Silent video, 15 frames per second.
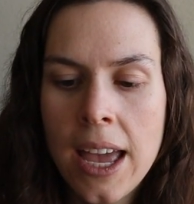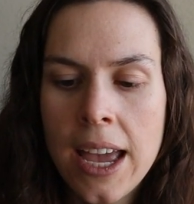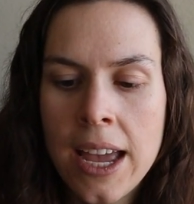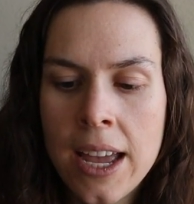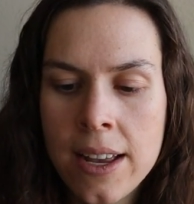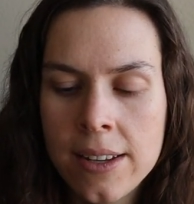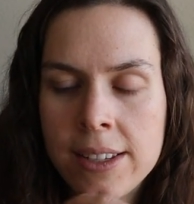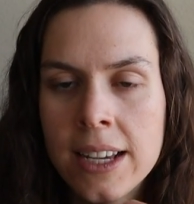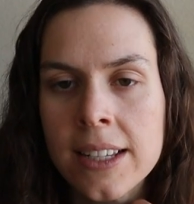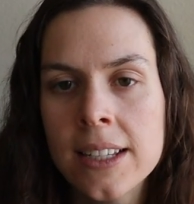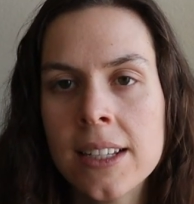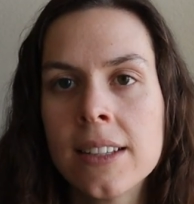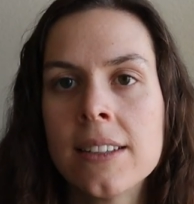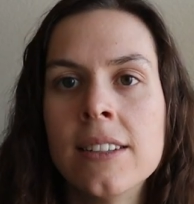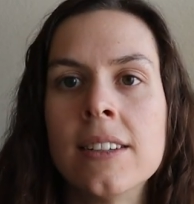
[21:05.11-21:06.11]
It
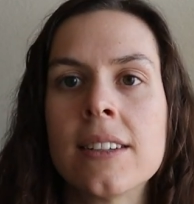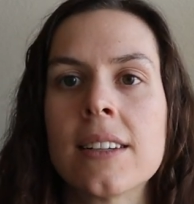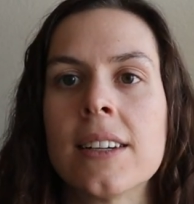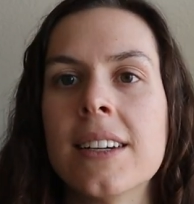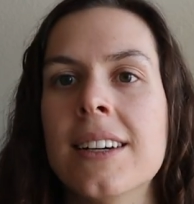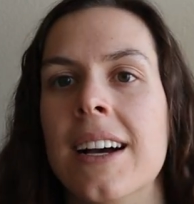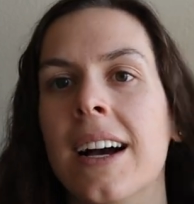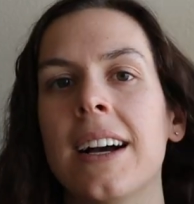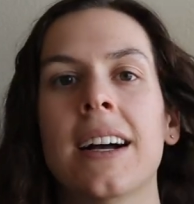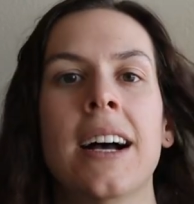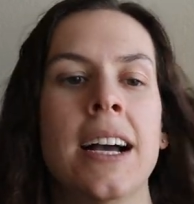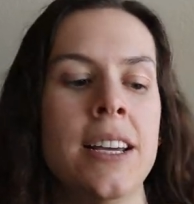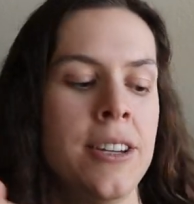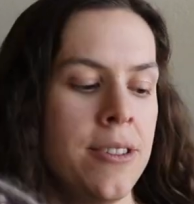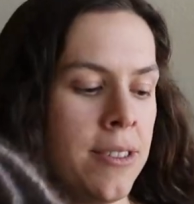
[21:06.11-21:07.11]
doesn't look
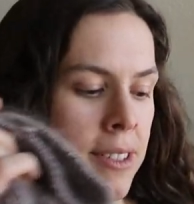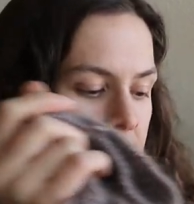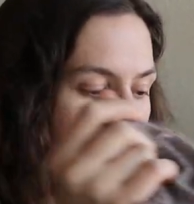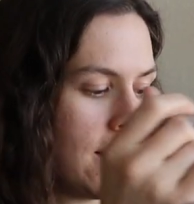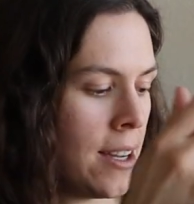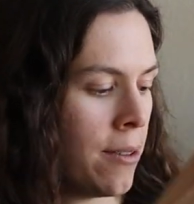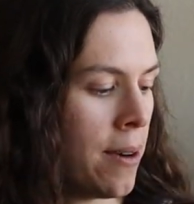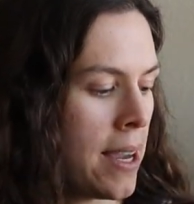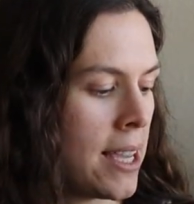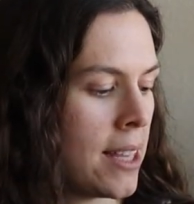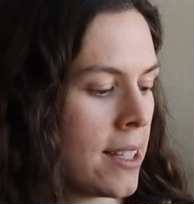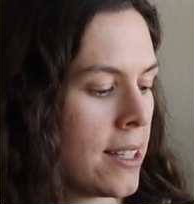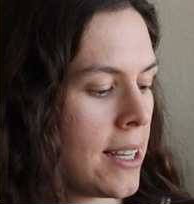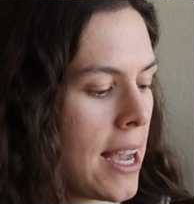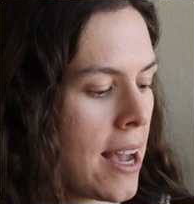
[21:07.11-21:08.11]
I used a
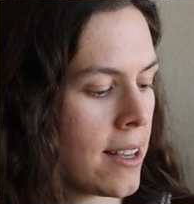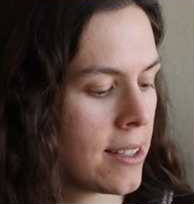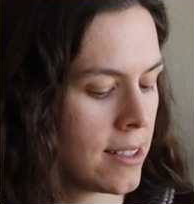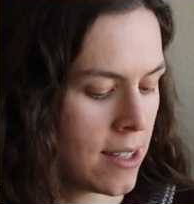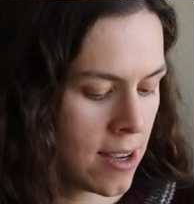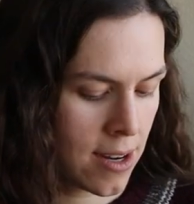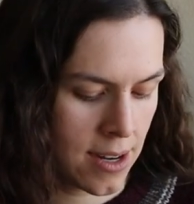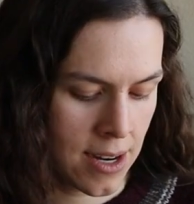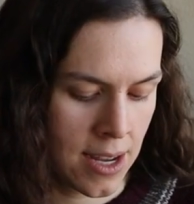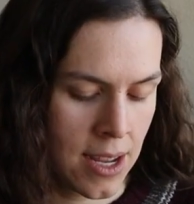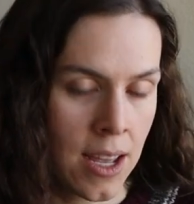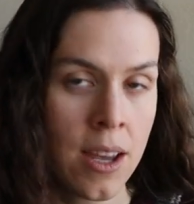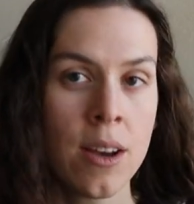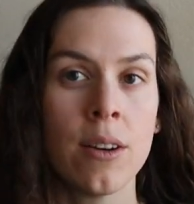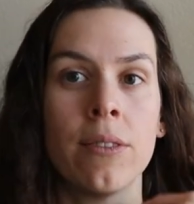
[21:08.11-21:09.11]
regular cast on
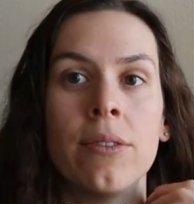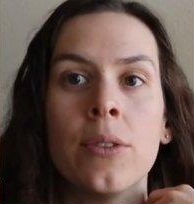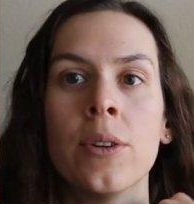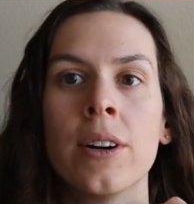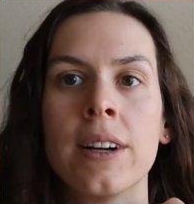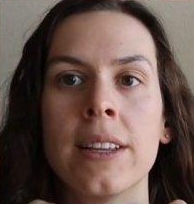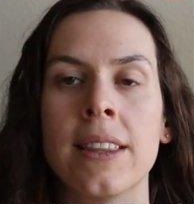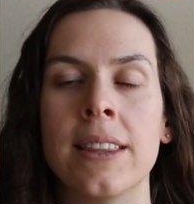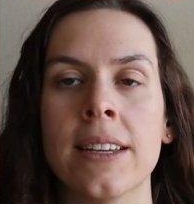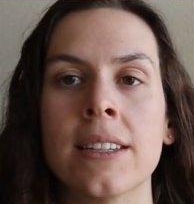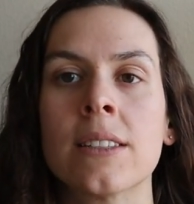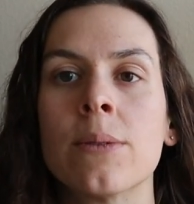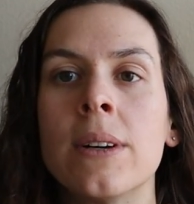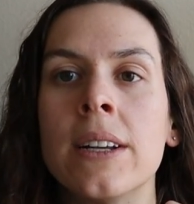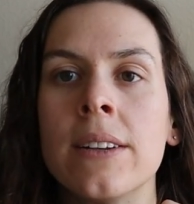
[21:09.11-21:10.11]
for
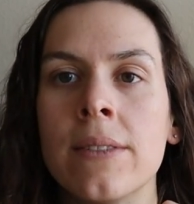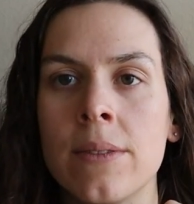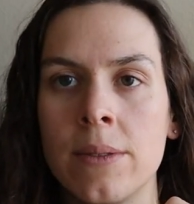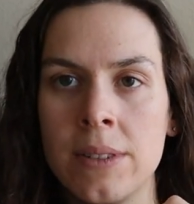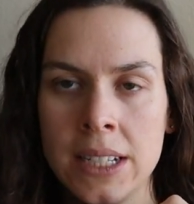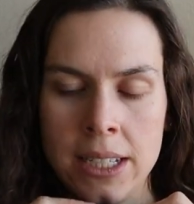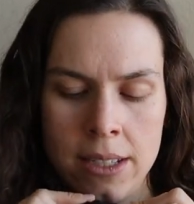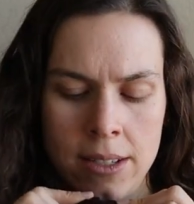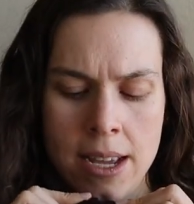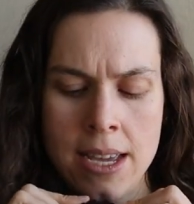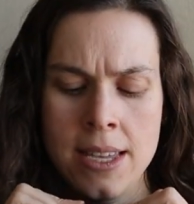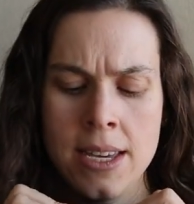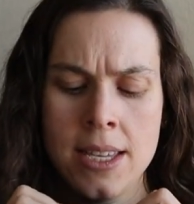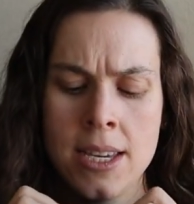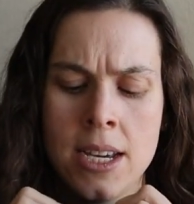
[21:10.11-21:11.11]
this one, which I
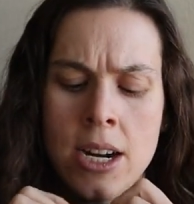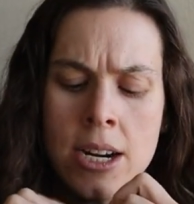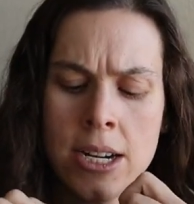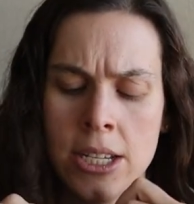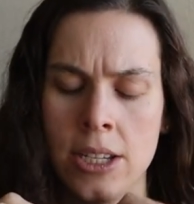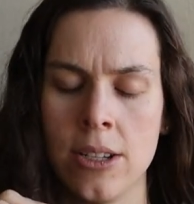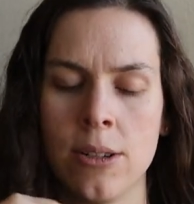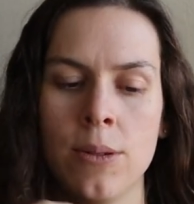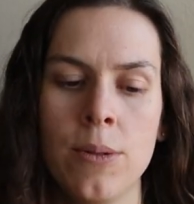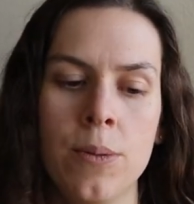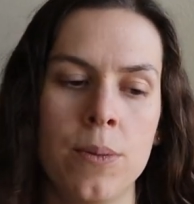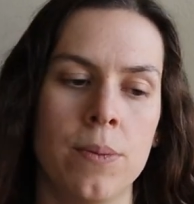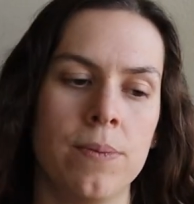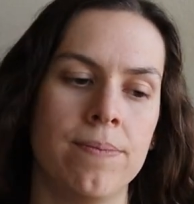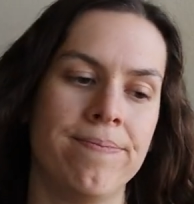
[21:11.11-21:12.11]
think the yarn is
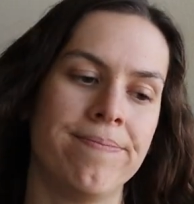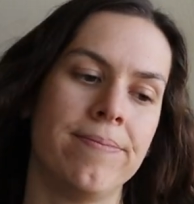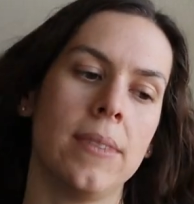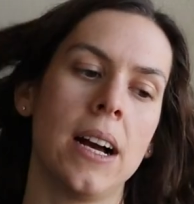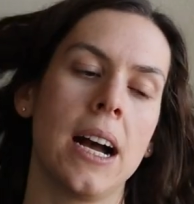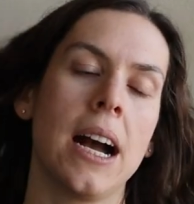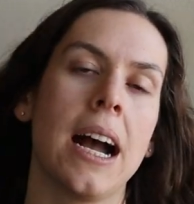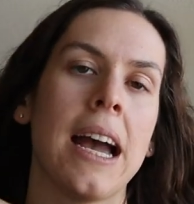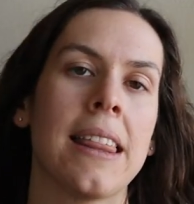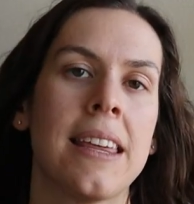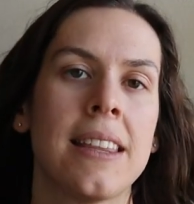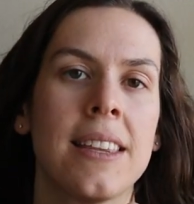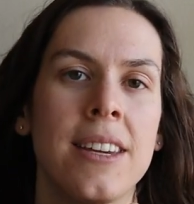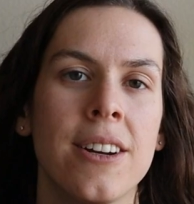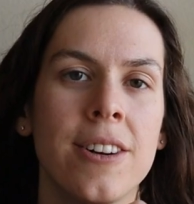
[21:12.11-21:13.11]
too, I
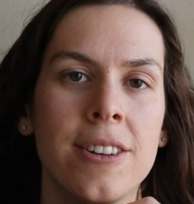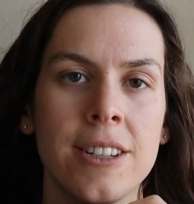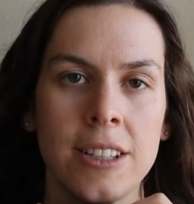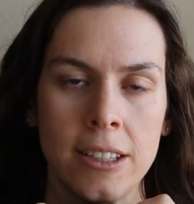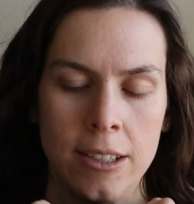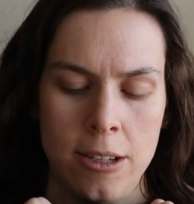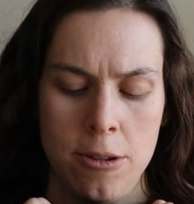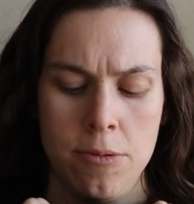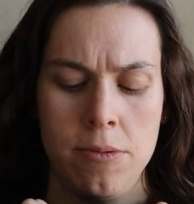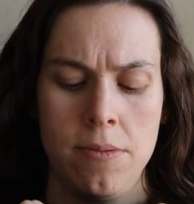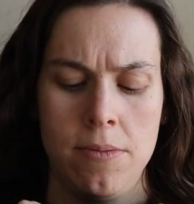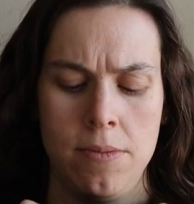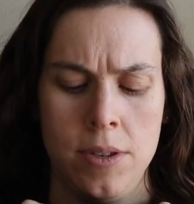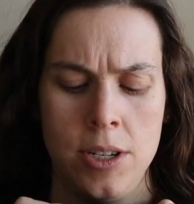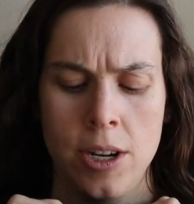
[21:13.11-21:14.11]
think the yarn is too
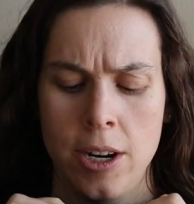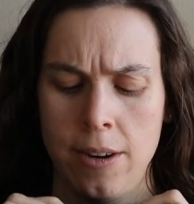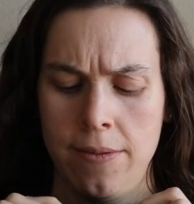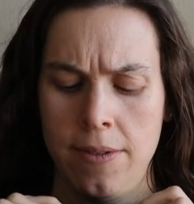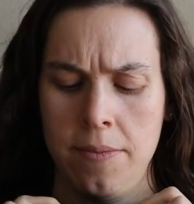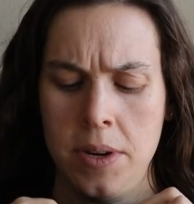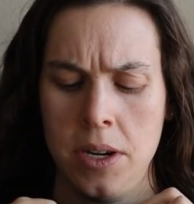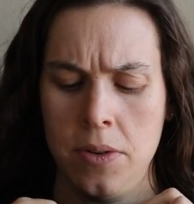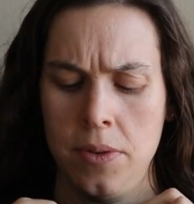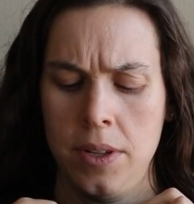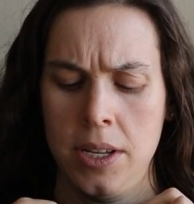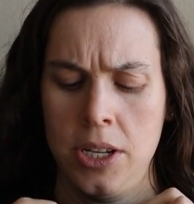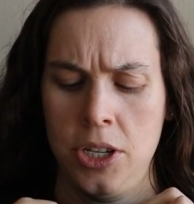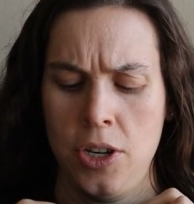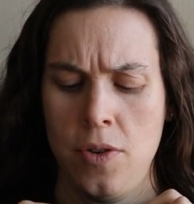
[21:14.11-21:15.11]
dark for me to
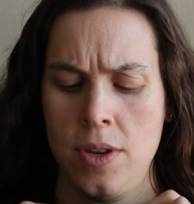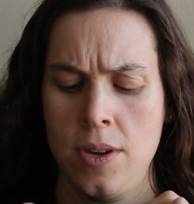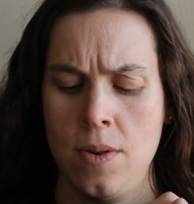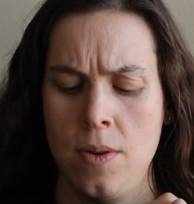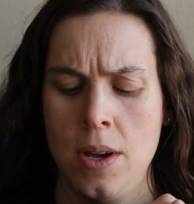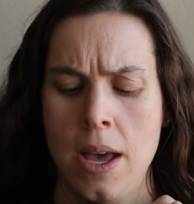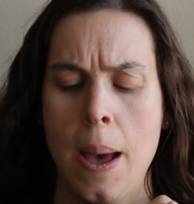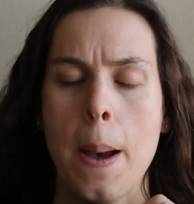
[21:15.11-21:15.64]
really show you.